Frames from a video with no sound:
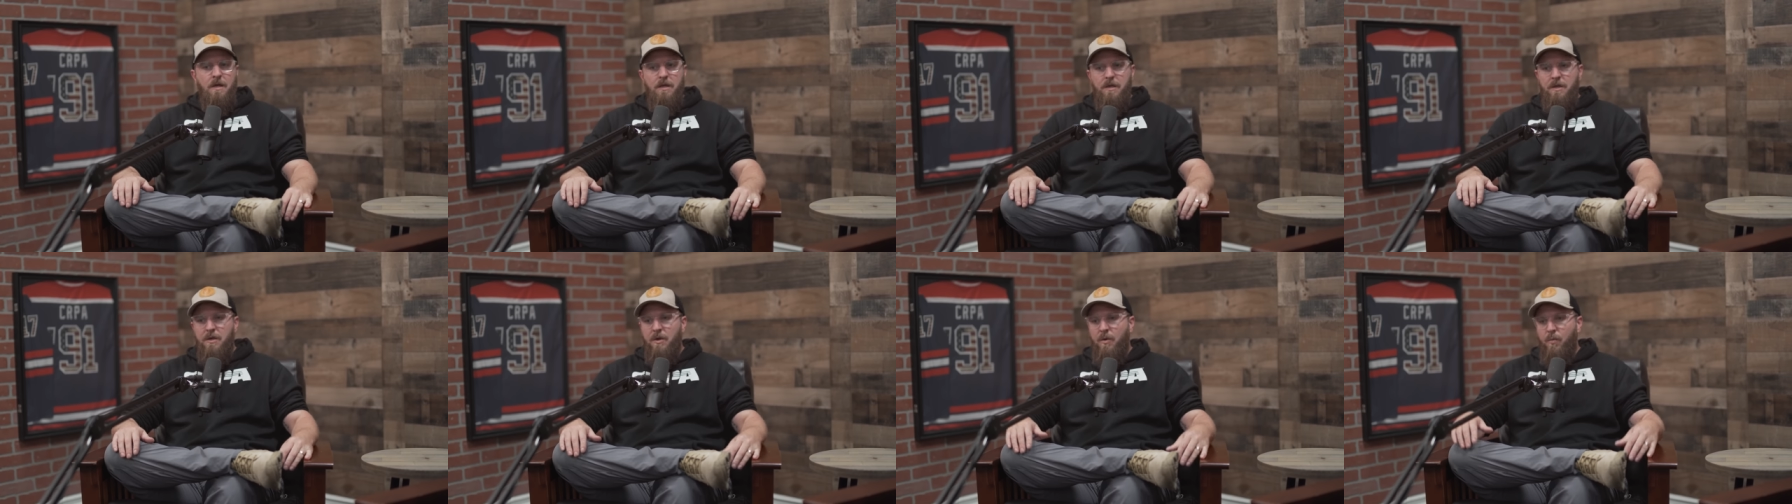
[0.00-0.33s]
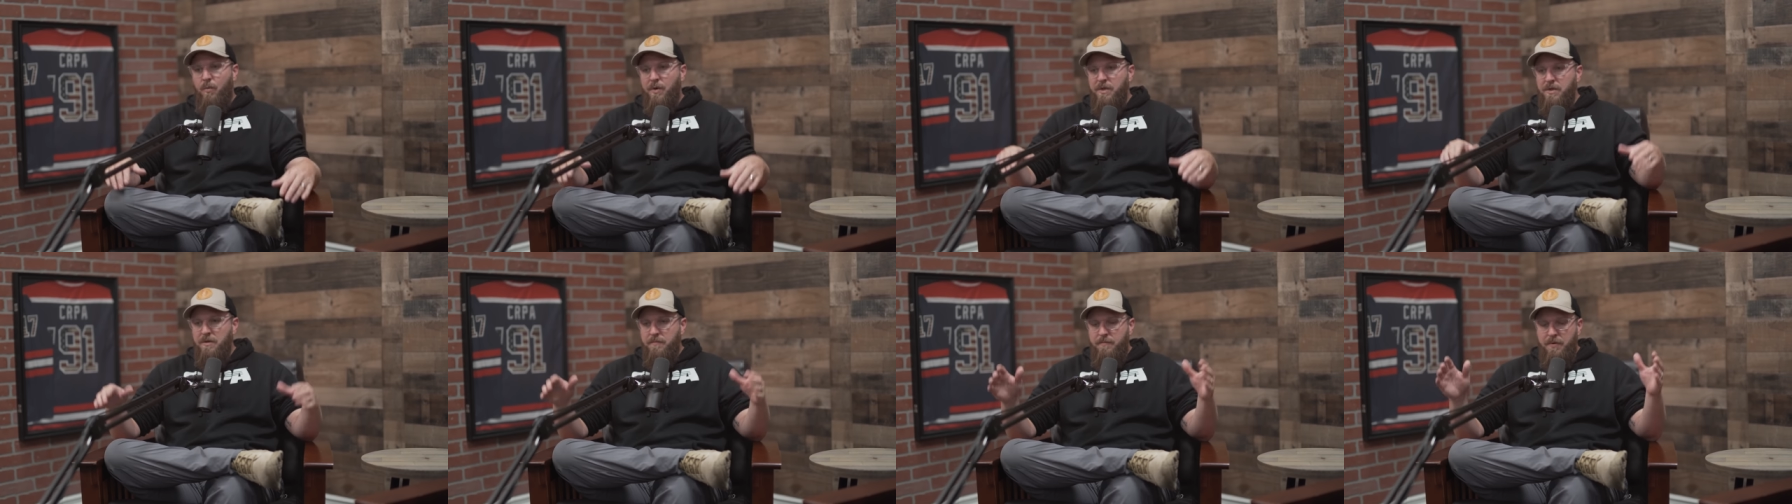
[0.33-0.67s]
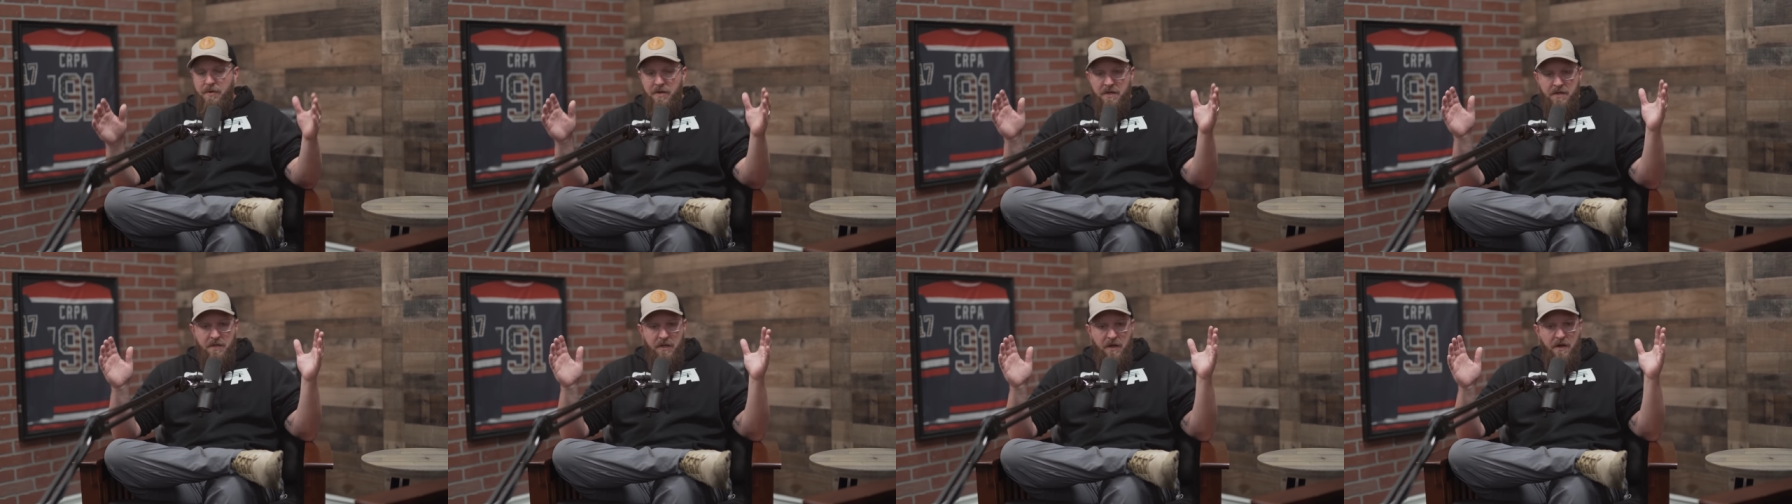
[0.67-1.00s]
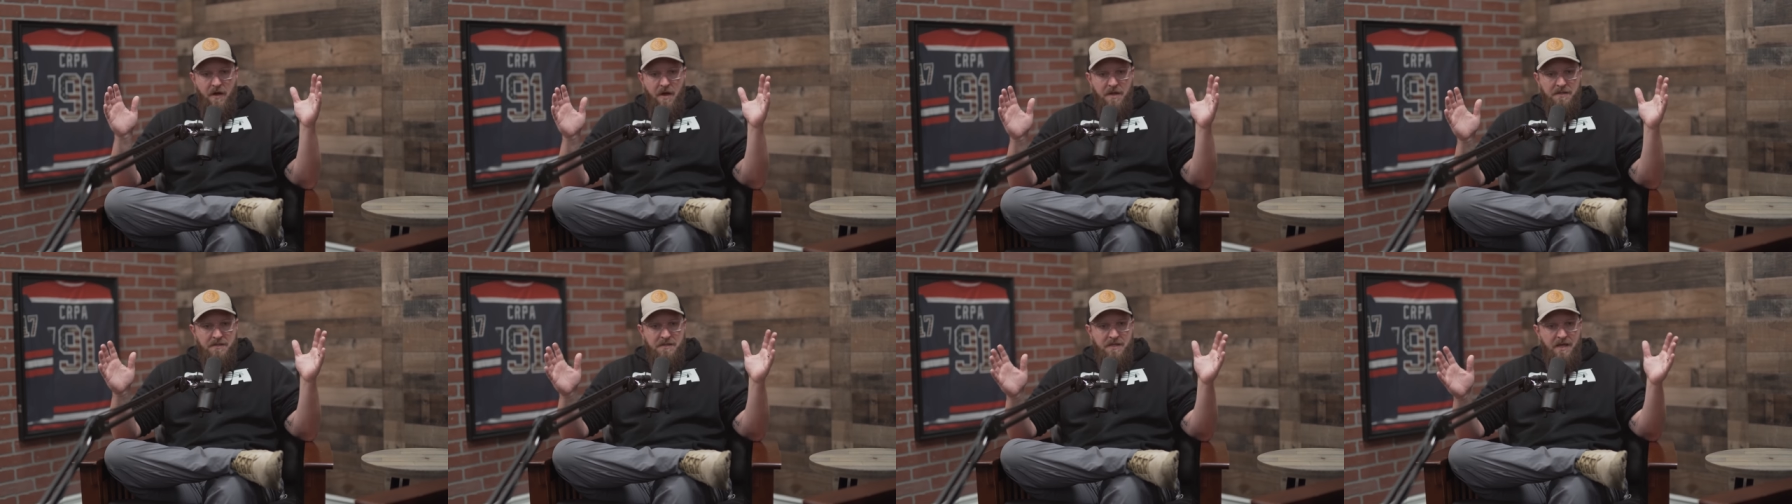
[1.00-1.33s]
you know, when you put into
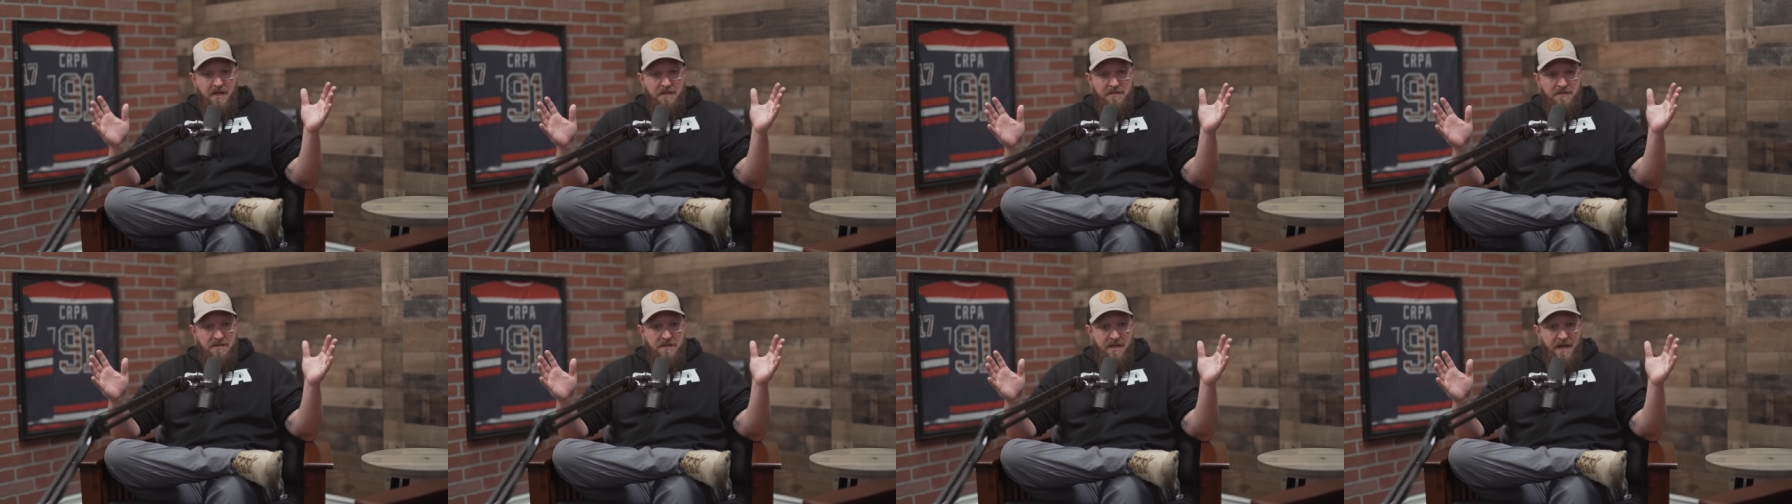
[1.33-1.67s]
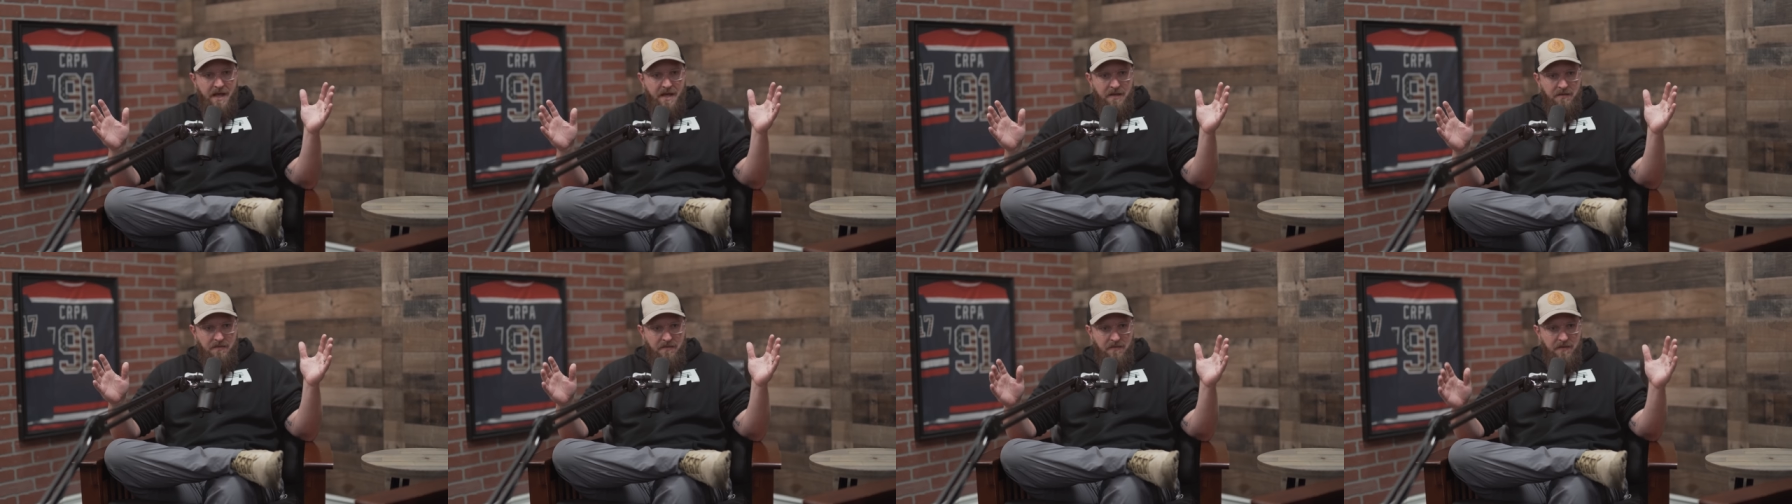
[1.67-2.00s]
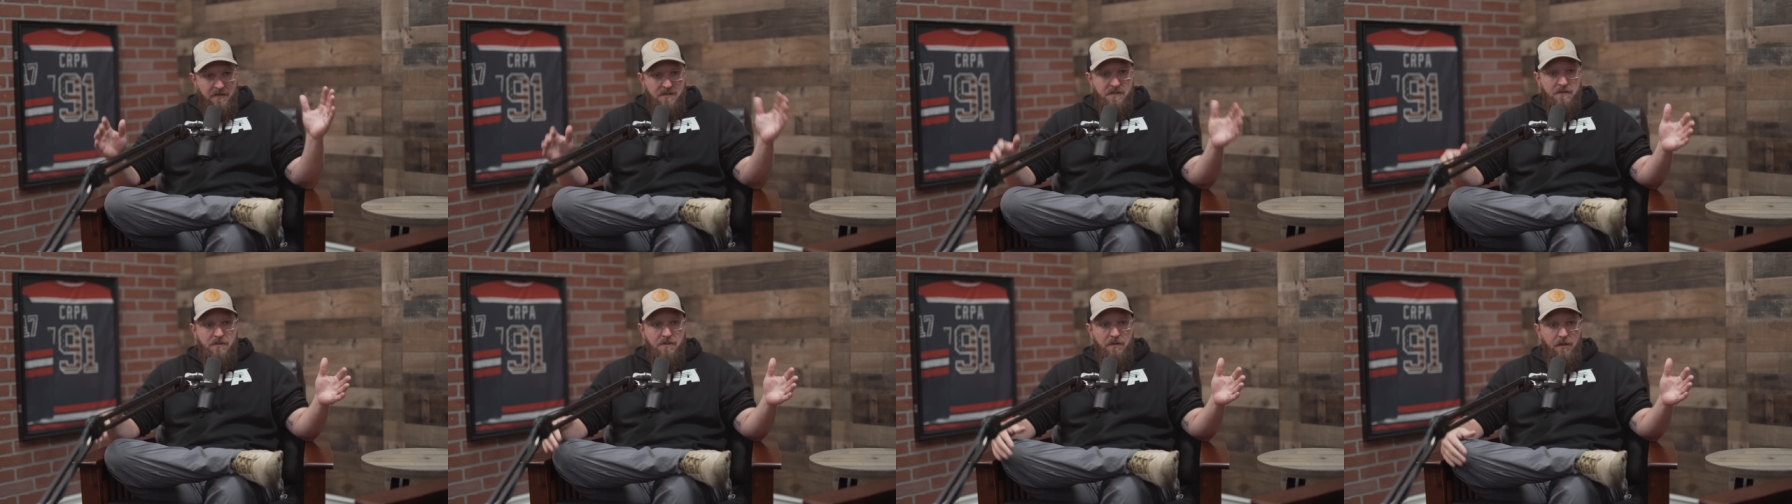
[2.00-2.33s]
context that this